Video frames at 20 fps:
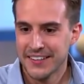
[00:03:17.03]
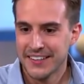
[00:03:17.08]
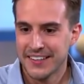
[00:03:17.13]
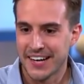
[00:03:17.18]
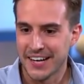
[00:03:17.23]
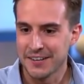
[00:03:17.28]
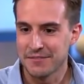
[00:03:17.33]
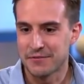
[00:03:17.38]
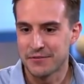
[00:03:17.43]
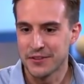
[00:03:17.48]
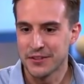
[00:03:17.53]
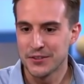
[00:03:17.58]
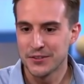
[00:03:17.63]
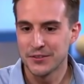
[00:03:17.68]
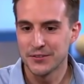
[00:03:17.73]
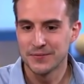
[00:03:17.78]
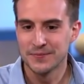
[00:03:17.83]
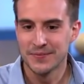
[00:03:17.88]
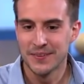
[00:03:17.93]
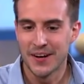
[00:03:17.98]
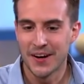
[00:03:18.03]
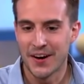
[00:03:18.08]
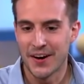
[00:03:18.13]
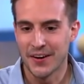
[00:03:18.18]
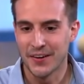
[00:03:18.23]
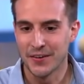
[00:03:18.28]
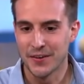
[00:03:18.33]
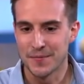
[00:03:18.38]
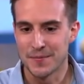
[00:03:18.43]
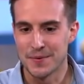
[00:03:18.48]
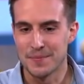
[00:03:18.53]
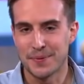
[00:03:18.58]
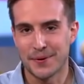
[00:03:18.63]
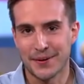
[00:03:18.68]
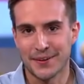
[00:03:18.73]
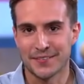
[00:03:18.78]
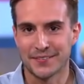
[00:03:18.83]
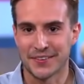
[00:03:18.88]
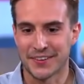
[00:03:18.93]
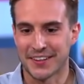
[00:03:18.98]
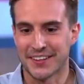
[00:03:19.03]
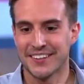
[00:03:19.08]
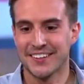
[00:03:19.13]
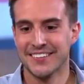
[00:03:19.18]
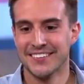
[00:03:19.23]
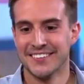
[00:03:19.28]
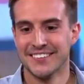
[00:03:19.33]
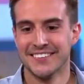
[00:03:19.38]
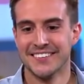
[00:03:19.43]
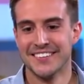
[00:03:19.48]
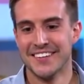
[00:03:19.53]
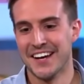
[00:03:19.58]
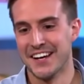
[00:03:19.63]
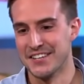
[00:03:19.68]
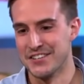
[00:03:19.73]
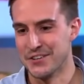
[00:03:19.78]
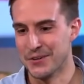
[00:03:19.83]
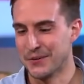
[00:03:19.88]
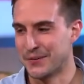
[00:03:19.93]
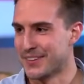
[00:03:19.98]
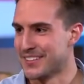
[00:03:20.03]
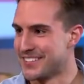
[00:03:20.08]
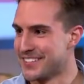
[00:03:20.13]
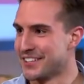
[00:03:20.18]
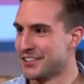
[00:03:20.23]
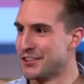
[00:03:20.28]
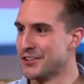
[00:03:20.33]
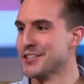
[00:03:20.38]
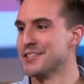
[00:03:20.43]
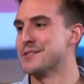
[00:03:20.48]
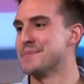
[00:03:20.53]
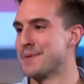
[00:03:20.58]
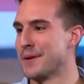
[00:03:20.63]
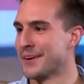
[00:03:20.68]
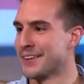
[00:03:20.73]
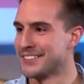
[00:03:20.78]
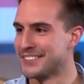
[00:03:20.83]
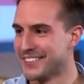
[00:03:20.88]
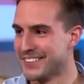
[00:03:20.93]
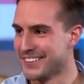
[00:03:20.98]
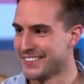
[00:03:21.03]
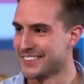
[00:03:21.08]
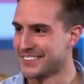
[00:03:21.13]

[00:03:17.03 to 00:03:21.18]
kind of feel honored to be part of like a joke that's in good spirits, you know,